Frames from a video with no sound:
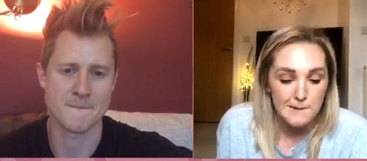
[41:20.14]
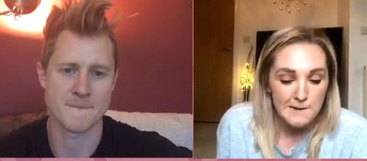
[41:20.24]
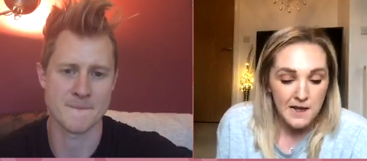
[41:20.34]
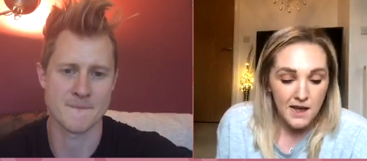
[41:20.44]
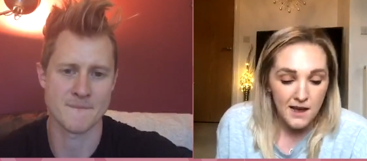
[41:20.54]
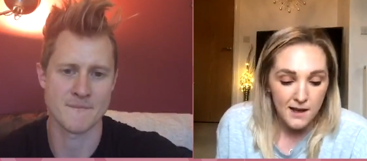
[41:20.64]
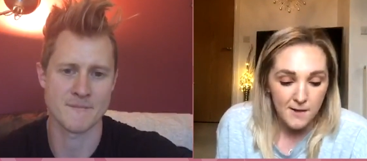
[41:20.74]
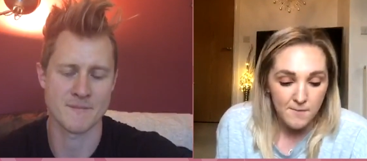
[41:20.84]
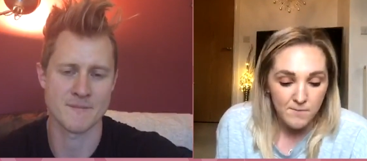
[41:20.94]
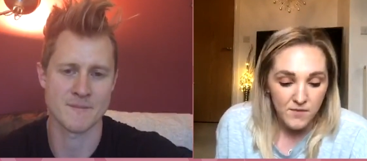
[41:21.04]

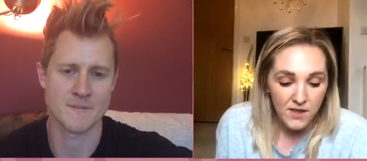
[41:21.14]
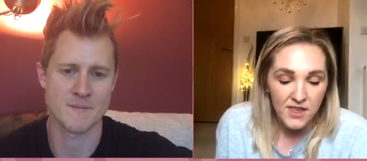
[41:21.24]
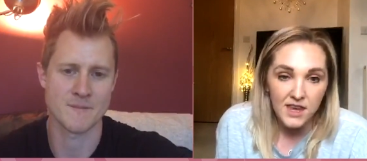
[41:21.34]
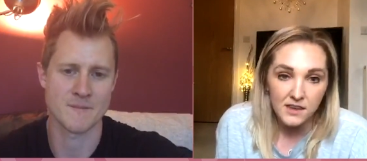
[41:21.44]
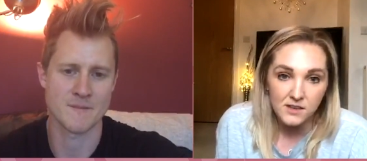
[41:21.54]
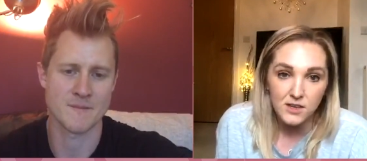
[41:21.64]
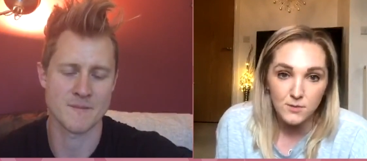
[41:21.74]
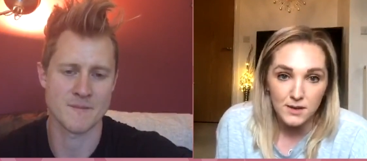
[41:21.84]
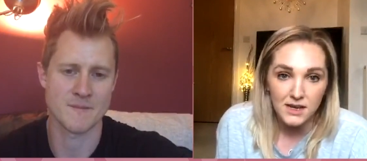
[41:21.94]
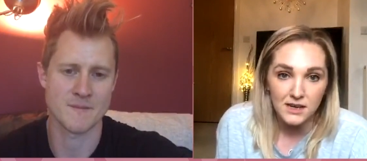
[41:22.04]
Speaker 1: um, I think it's going to
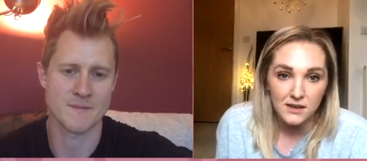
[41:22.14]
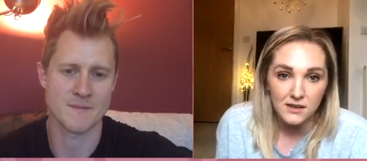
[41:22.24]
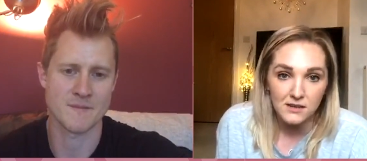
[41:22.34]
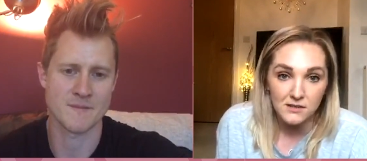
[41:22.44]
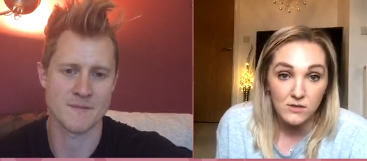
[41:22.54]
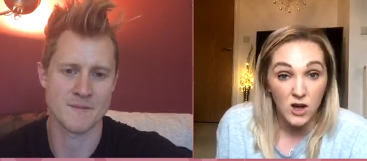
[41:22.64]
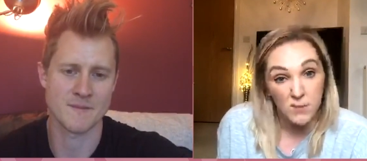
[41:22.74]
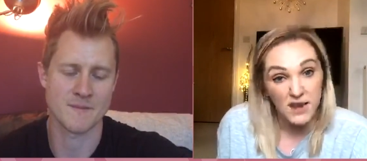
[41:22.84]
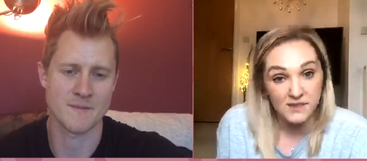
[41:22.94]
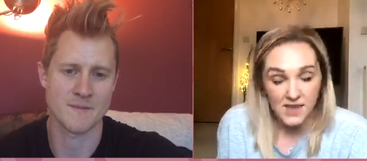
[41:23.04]
be a
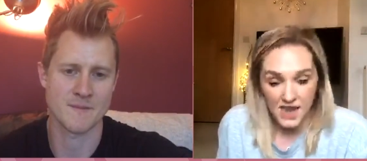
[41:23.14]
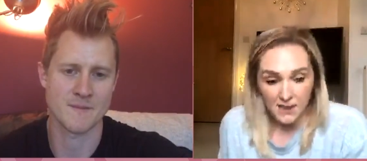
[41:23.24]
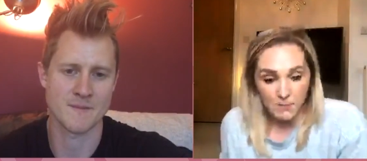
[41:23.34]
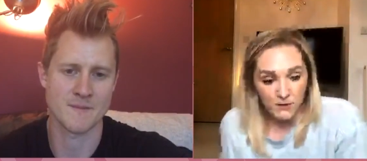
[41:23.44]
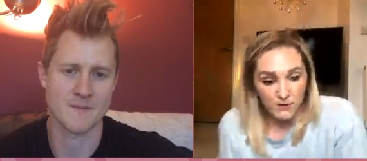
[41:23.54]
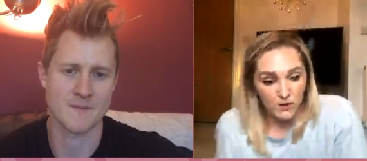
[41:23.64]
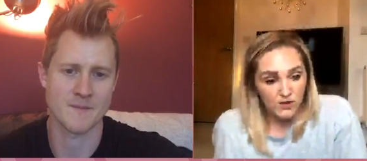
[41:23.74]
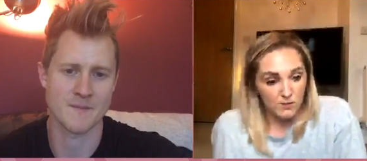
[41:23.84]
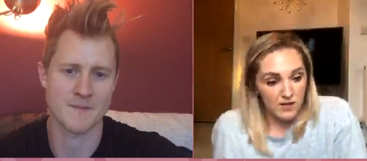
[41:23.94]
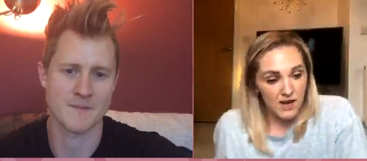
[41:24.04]
bit of time before
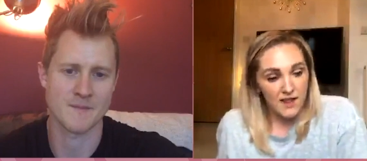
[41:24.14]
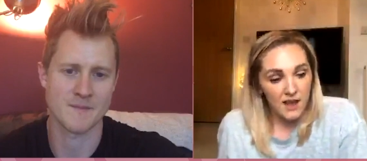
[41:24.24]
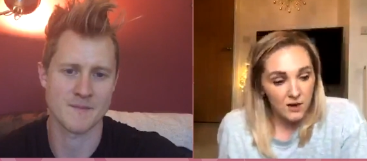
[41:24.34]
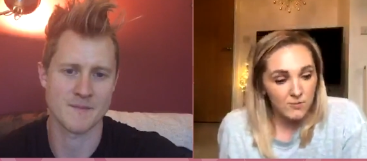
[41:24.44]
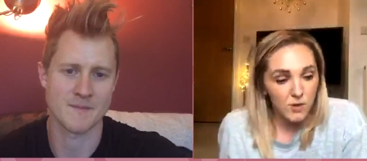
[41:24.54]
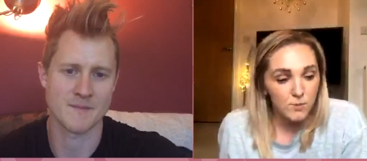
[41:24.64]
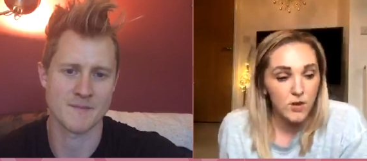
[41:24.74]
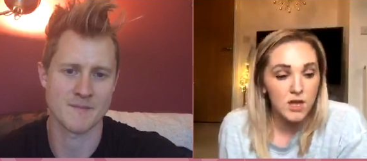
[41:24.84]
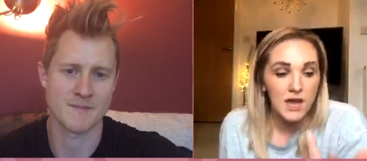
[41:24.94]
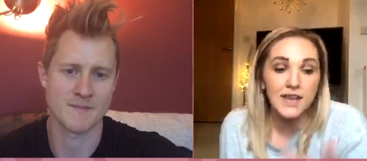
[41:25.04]
something like that comes up. But
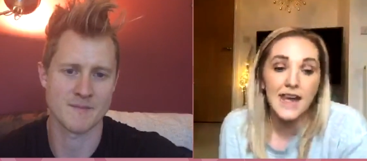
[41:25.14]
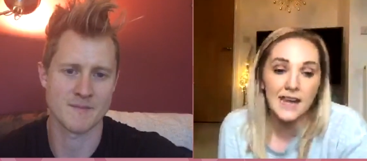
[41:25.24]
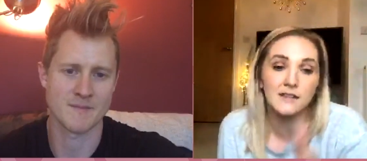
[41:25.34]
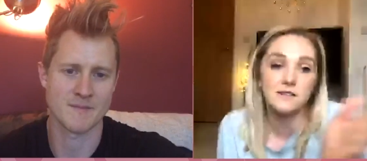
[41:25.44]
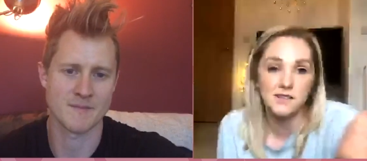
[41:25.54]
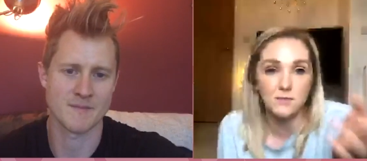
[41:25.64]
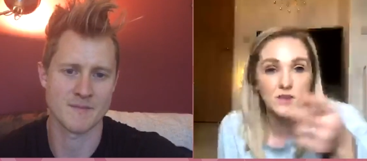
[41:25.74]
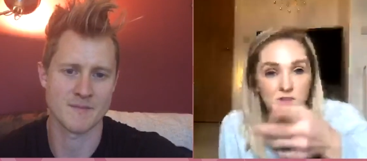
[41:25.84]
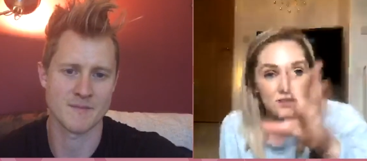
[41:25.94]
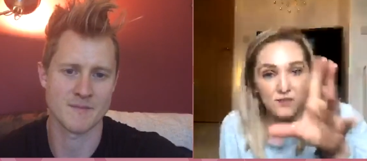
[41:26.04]
again, similar
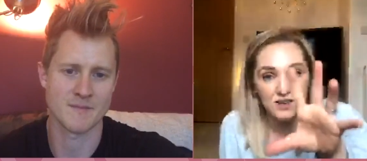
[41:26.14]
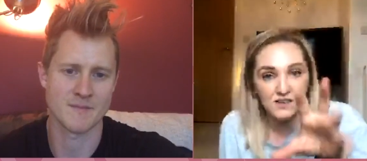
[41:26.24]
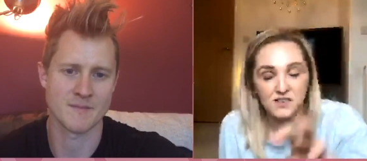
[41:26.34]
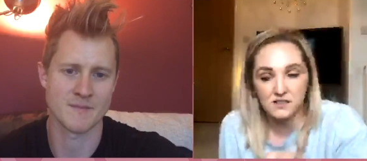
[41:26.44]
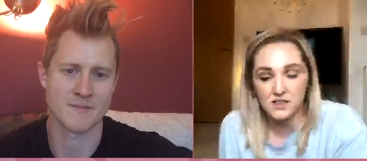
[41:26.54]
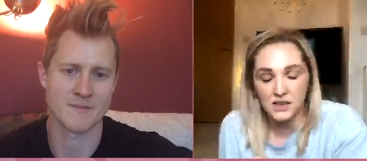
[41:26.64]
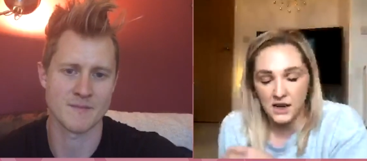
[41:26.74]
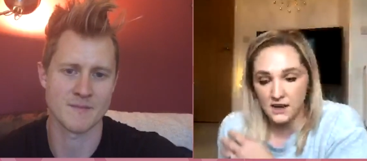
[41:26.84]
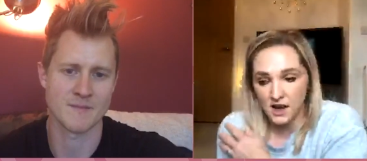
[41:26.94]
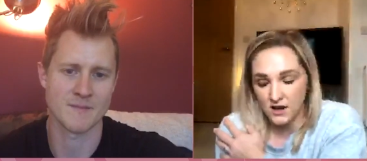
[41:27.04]
to the fitness
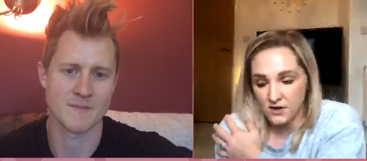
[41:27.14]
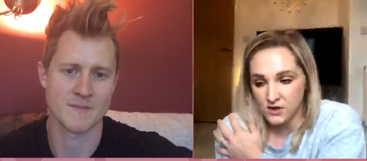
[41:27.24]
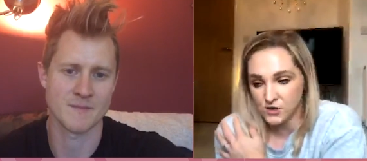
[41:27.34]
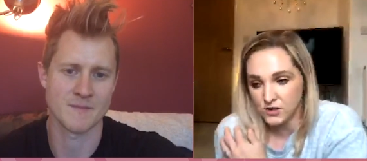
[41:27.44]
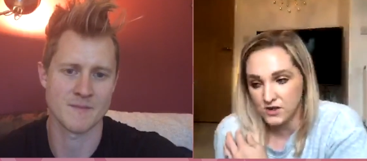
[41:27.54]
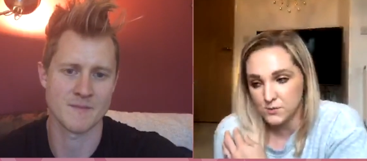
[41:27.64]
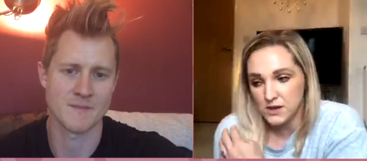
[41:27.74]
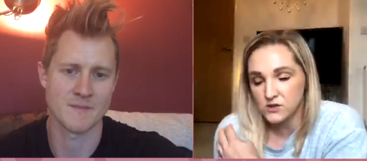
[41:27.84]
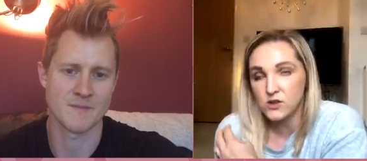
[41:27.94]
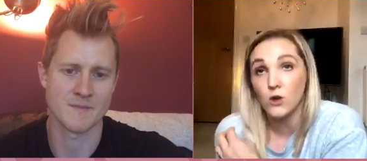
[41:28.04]
kind of industry, there's been
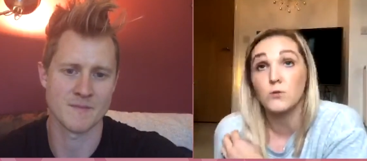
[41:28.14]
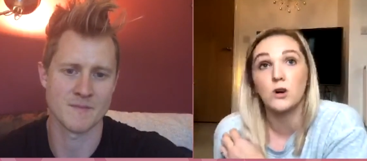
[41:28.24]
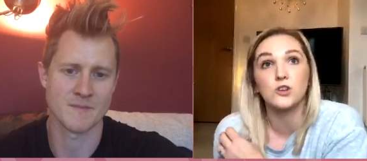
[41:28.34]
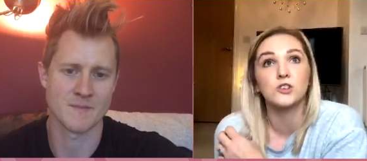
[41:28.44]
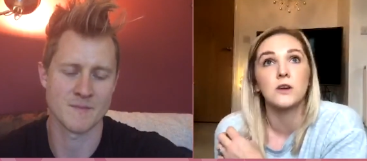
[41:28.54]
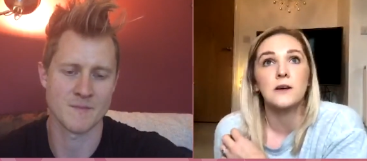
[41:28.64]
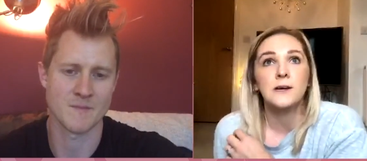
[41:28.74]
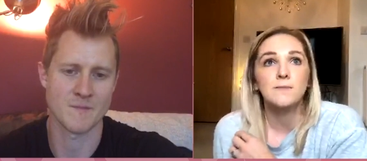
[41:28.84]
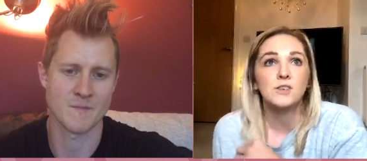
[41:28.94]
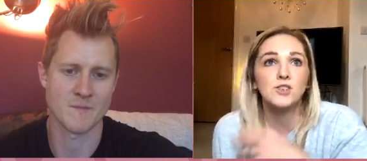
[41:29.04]
so much
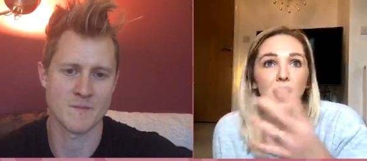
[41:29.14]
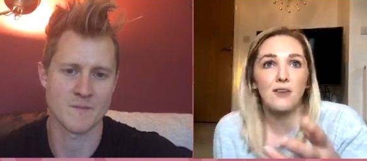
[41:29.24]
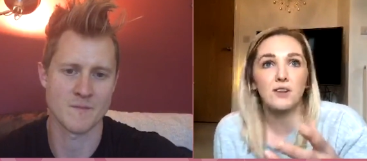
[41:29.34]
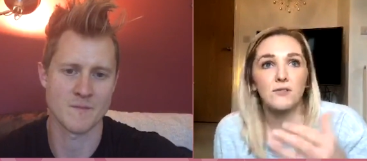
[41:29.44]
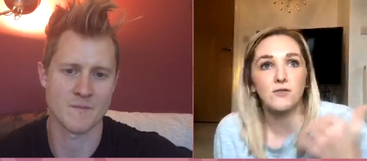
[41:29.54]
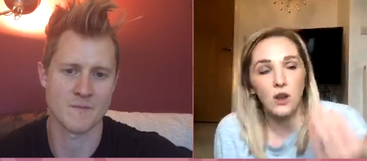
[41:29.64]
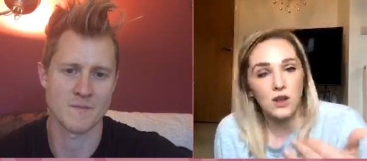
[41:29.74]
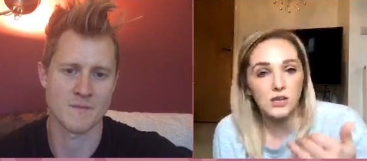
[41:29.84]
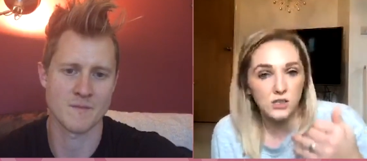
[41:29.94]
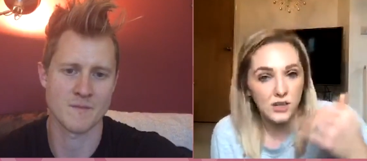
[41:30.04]
sharing of
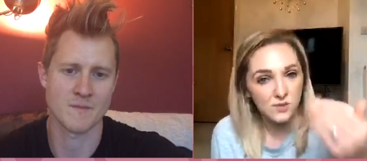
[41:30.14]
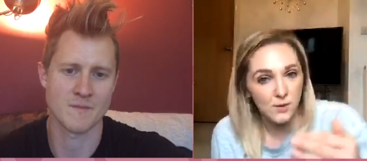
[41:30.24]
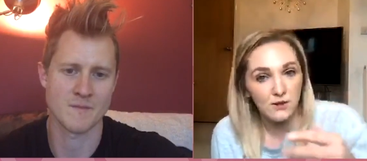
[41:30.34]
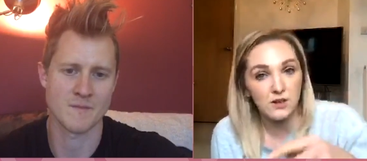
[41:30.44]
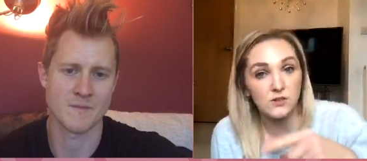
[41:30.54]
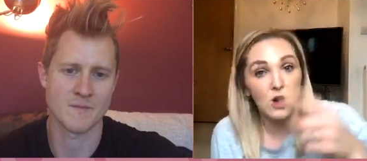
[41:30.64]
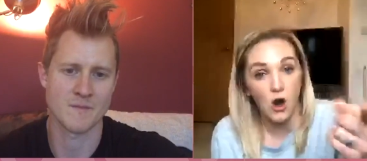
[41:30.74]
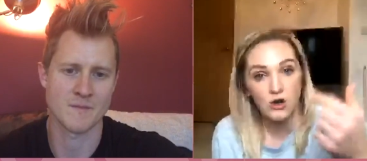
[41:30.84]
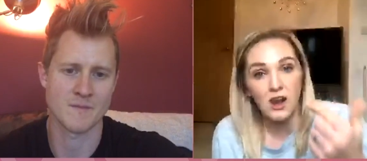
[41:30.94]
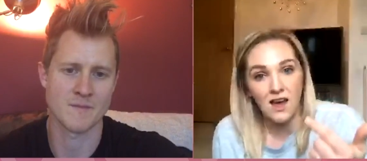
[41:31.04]
knowledge and experience
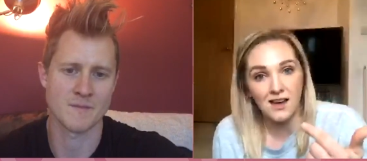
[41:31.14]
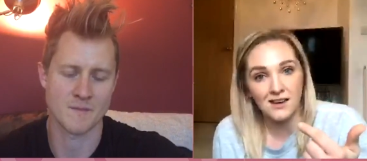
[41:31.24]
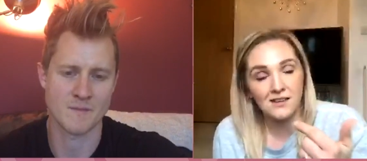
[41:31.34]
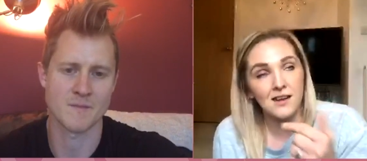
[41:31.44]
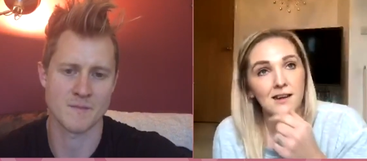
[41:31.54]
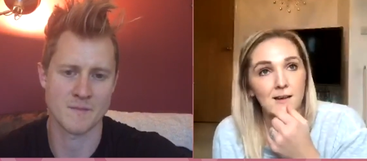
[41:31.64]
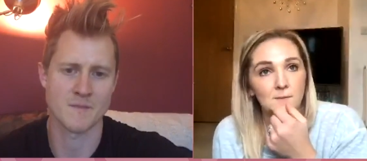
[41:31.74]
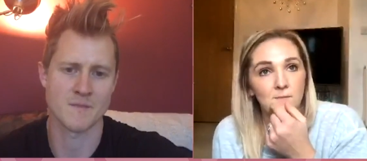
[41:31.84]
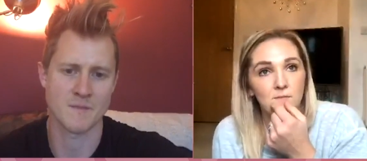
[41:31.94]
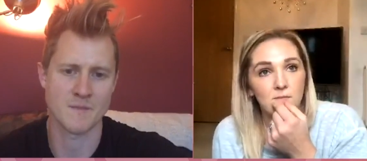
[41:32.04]
online, and um,
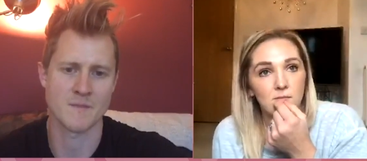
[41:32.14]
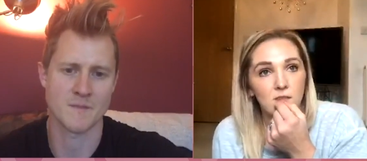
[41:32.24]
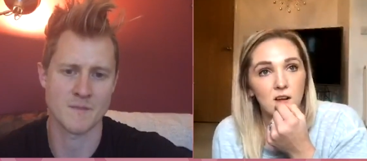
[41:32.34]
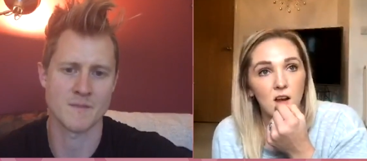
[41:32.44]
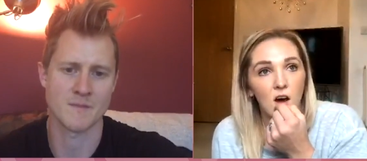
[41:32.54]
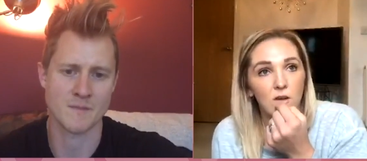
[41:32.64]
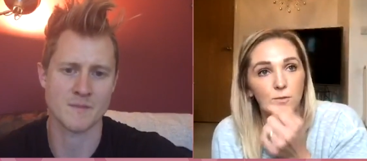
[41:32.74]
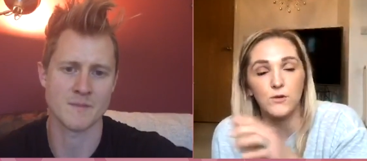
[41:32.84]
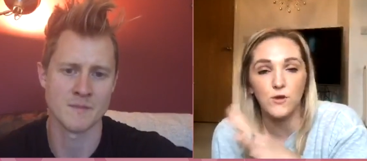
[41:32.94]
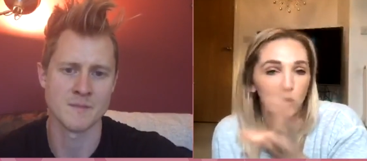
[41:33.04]
a lot of
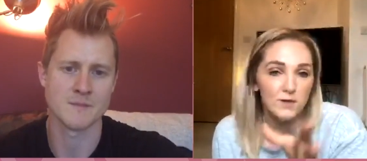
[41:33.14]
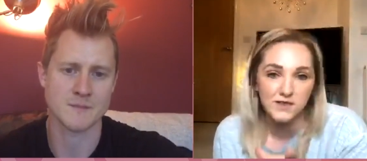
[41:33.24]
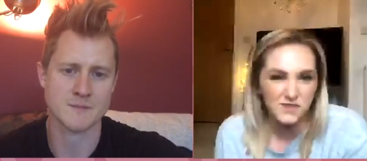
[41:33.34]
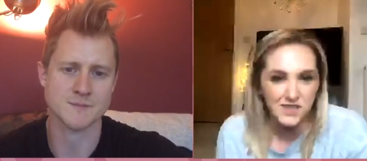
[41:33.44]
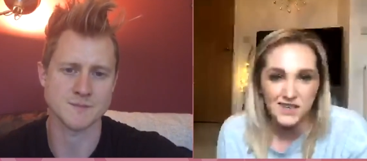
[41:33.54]
performers I've seen have